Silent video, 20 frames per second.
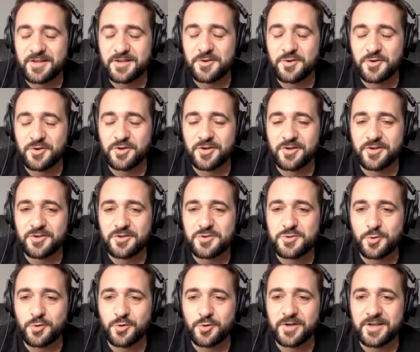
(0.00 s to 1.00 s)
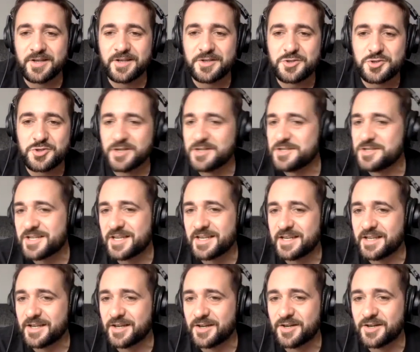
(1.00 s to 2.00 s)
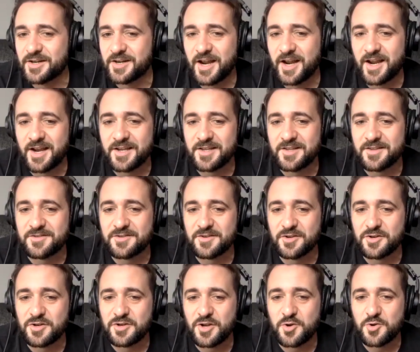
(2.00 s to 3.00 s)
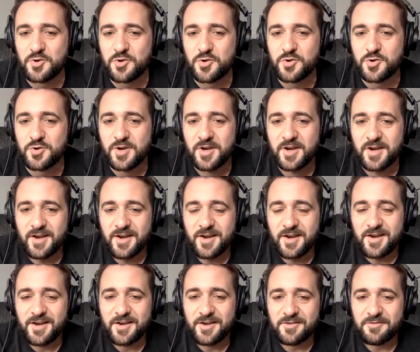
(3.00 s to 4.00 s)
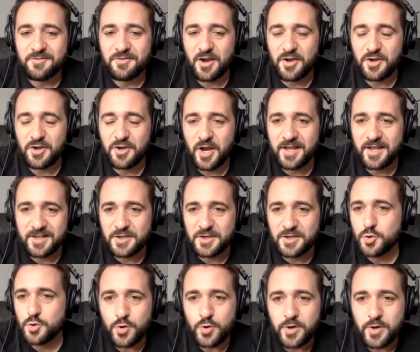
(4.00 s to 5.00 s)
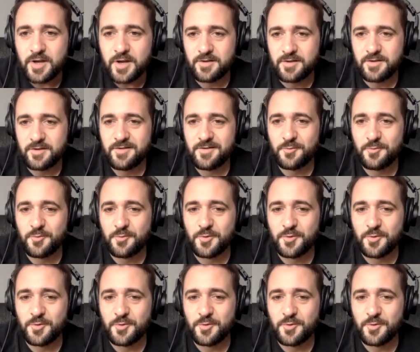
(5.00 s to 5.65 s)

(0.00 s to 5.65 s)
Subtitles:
You're totally changed career and you're now into yoga, which